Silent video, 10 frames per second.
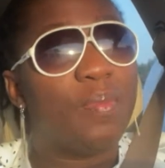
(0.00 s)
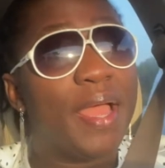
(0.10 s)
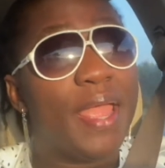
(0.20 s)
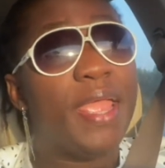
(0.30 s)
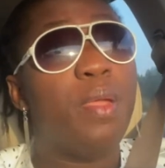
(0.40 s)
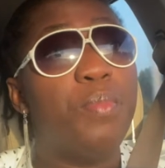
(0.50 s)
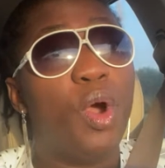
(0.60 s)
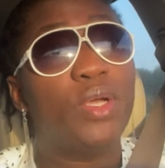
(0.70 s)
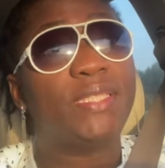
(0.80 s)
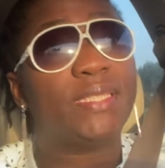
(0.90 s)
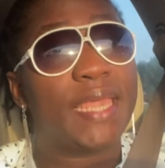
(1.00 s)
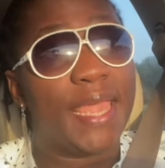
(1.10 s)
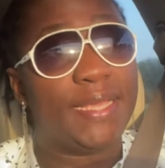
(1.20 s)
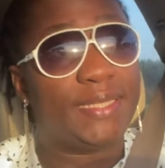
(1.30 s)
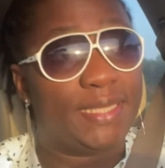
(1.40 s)
but in most
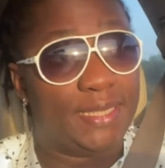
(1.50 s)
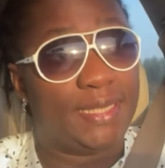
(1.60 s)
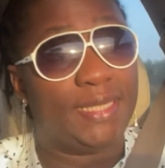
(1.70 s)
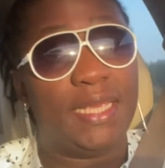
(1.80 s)
cases,